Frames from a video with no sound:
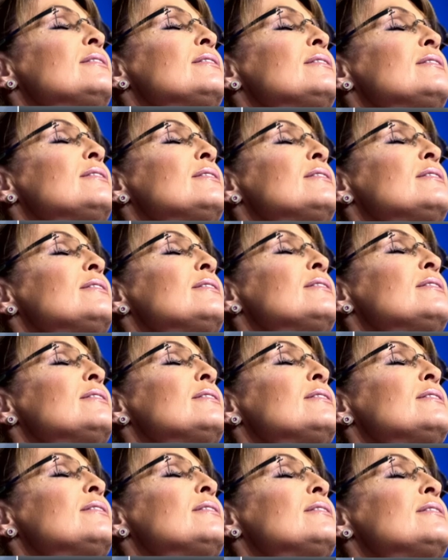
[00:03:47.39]
She's
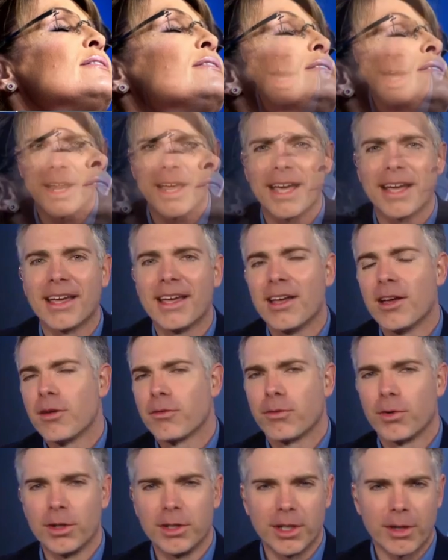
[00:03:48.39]
flirted with running
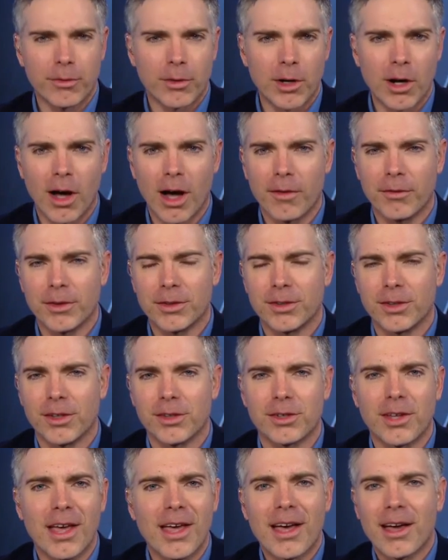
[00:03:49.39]
for different
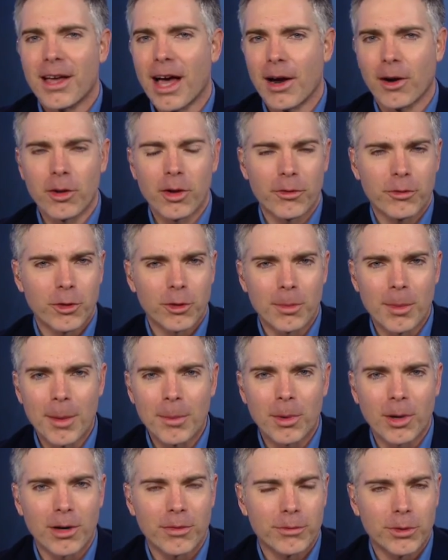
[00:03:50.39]
offices. I don't know if you
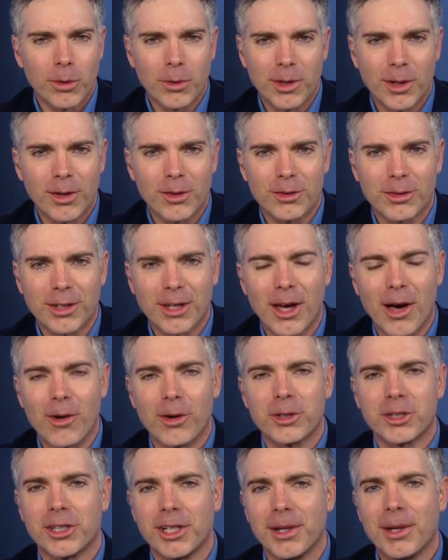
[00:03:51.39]
remember a few years
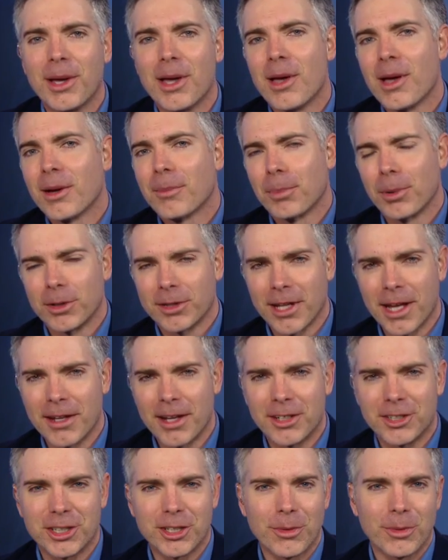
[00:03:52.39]
ago, she
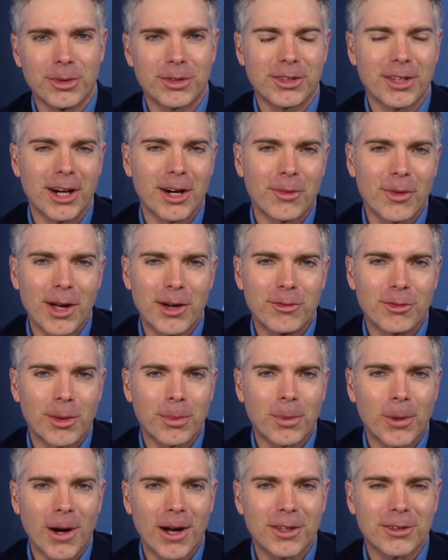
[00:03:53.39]
pretended she was going to run for
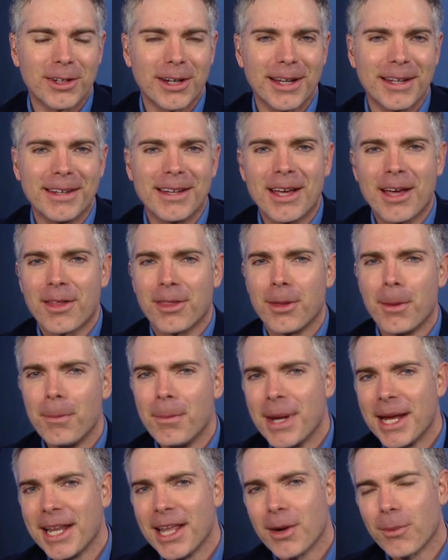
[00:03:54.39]
president. The
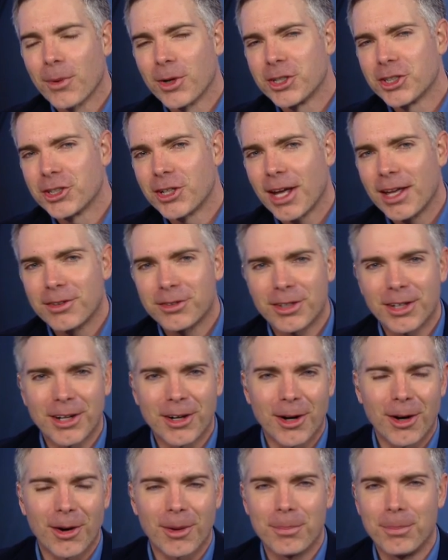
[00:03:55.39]
media were chasing
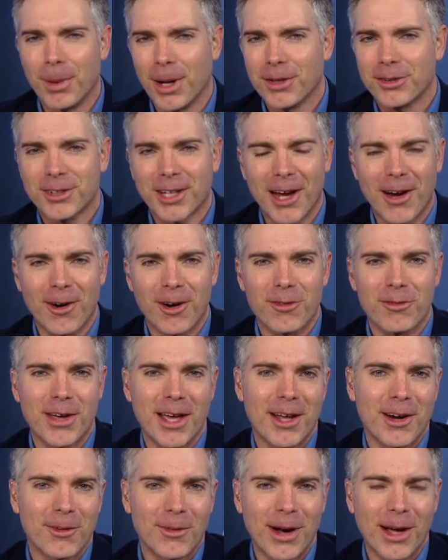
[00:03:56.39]
her bus
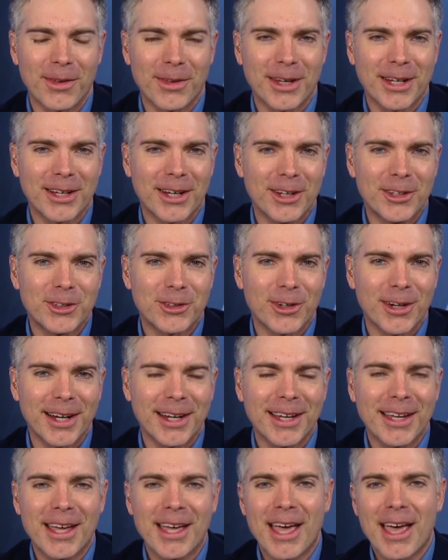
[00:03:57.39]
caravan around the
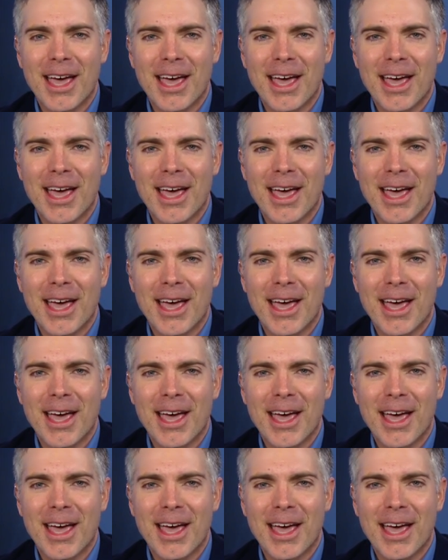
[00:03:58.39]
country.